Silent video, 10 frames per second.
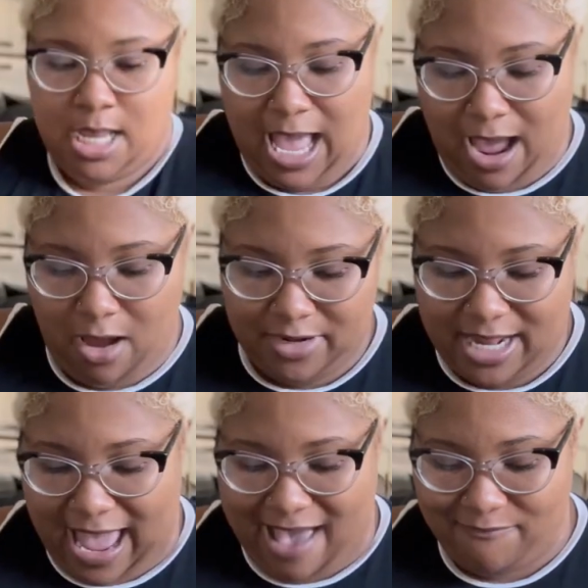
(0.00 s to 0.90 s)
I
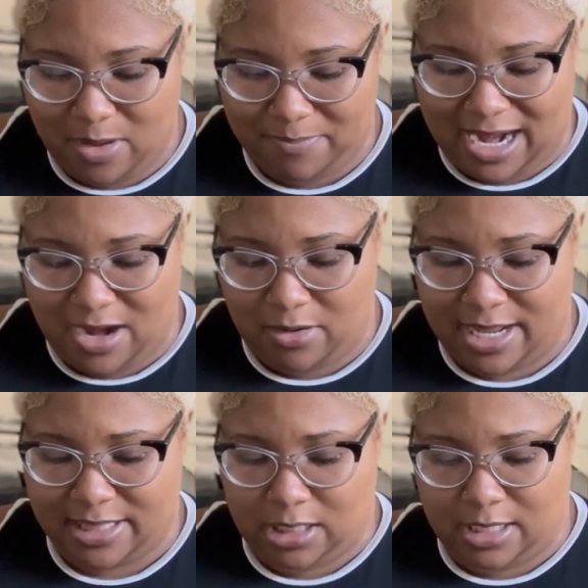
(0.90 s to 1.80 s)
already have one, but I don't
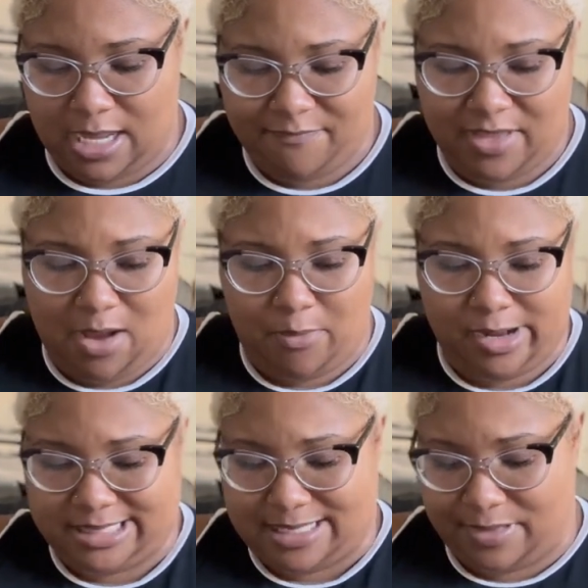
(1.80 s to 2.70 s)
like the look of it. I
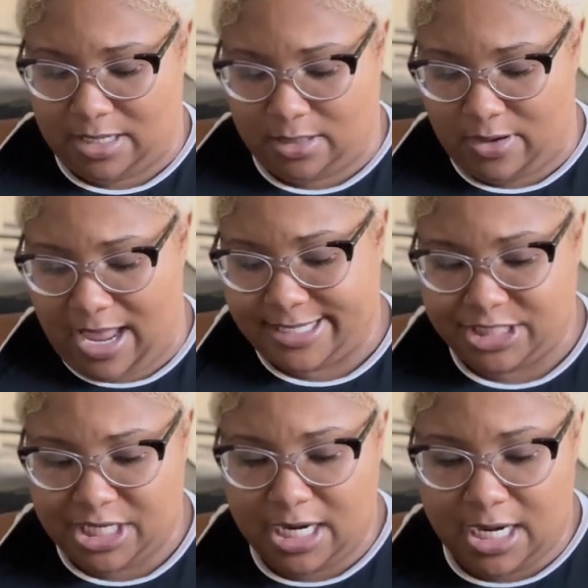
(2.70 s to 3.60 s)
wanted something a little
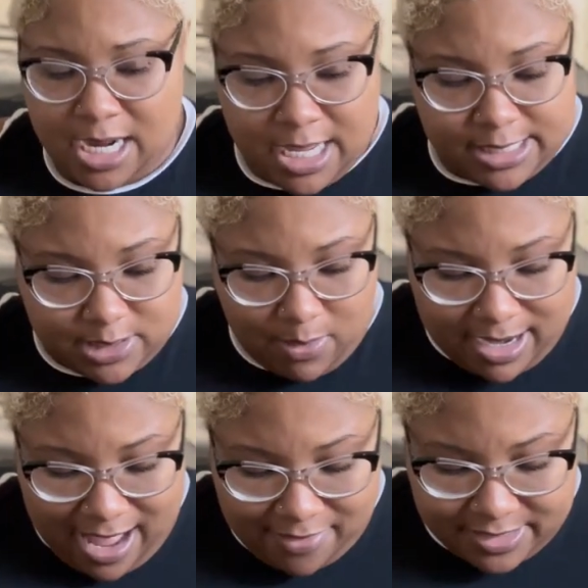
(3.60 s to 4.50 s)
edgier. So I
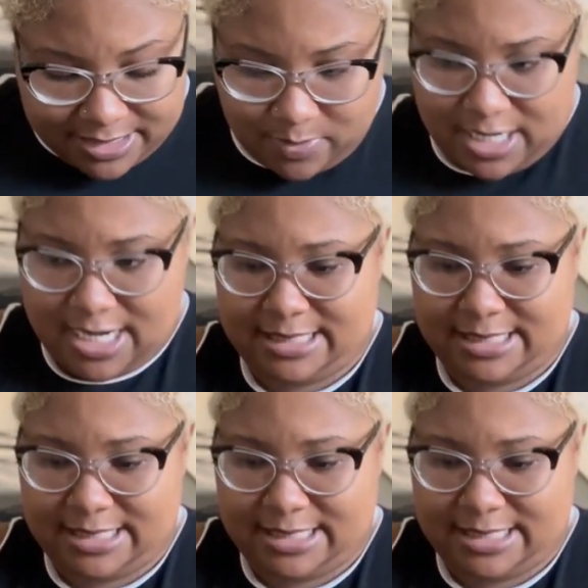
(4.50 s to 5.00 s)
got this one in a